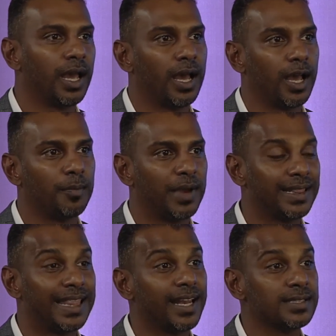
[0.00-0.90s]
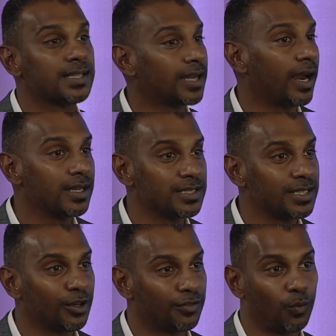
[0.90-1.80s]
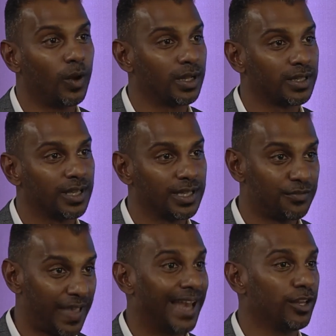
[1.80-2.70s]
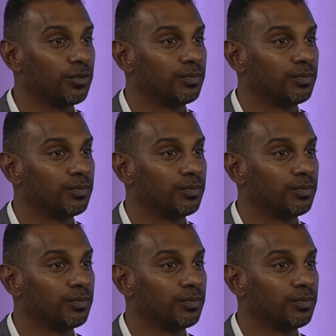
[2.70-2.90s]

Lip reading: And that is the currency of the world. It's value.